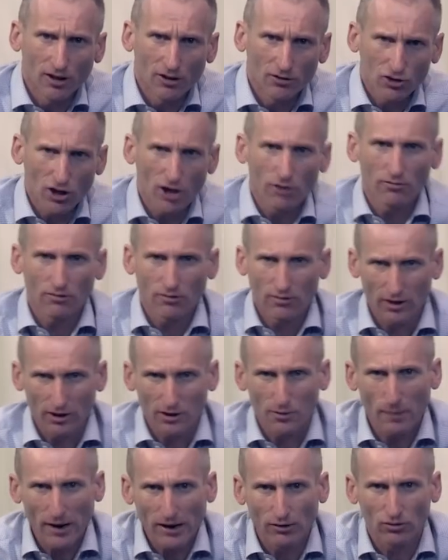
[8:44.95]
So there's
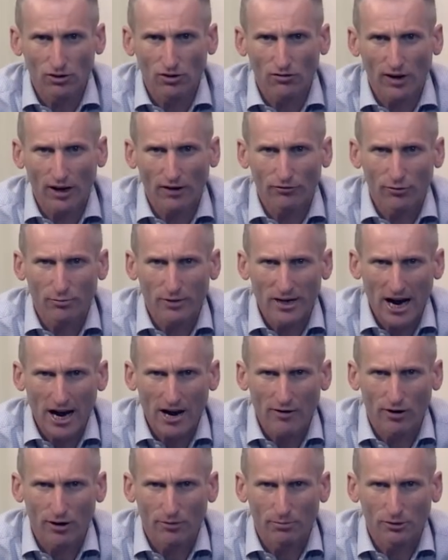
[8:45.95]
a penalty there from an
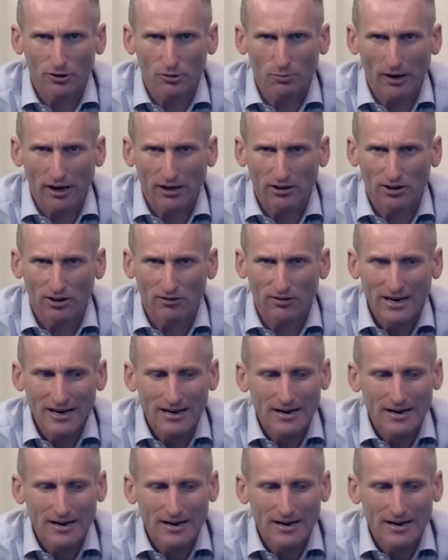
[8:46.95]
aero perspective.